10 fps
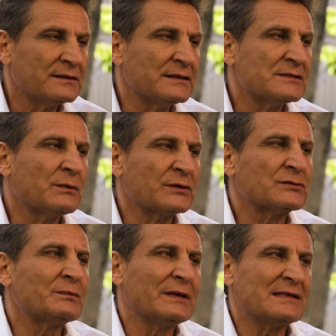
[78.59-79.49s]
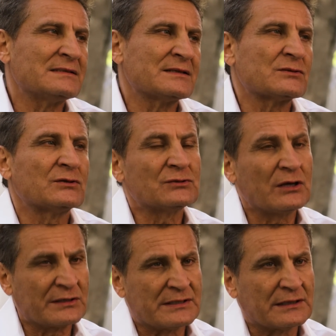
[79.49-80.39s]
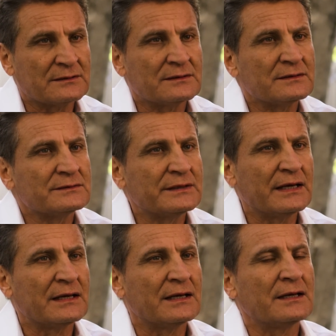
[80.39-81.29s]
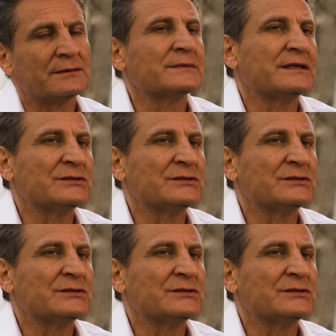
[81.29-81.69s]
These microplastics are toxic. They uh,